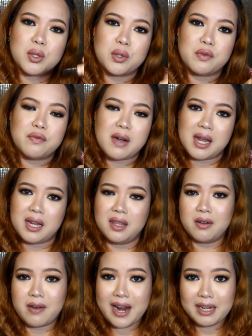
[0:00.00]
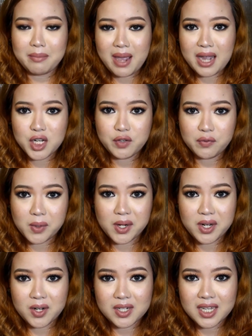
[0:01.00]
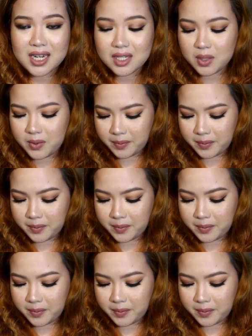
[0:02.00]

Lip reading: to find the right match for your skin